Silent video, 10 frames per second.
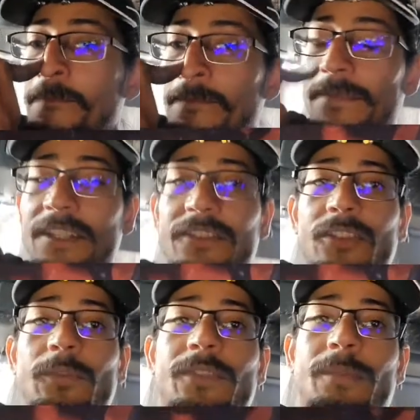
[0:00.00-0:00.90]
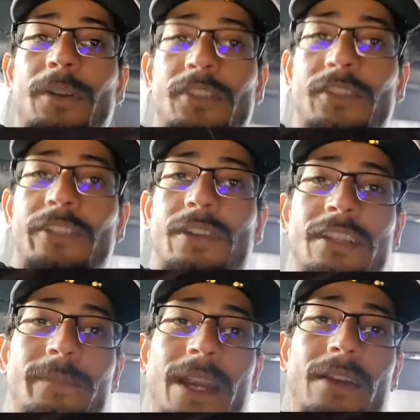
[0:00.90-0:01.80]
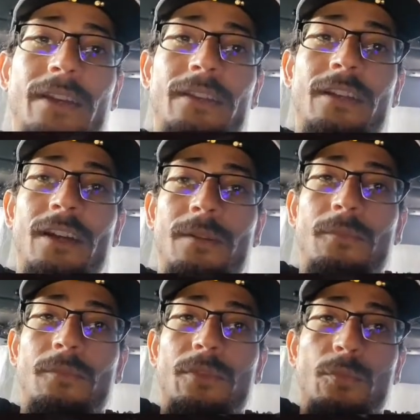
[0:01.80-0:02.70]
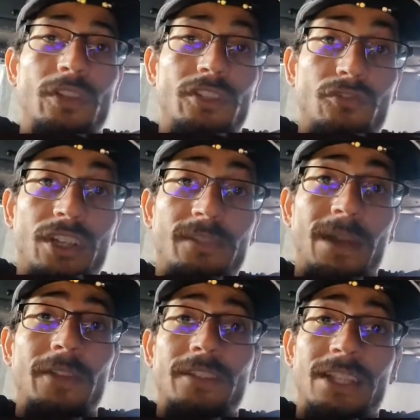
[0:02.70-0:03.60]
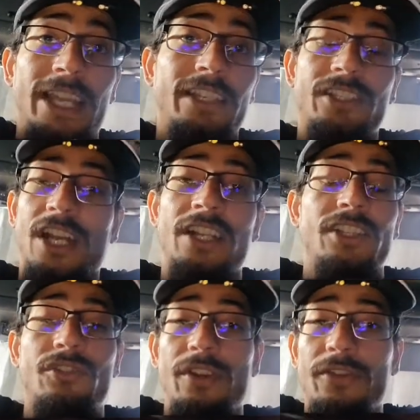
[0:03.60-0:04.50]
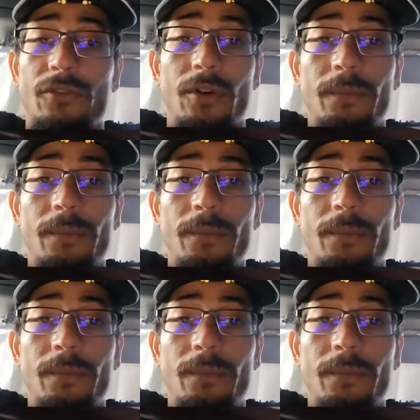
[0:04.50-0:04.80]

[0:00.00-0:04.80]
These tubes are partially transparent. Um, once you stretch them out, the light shines straight through them.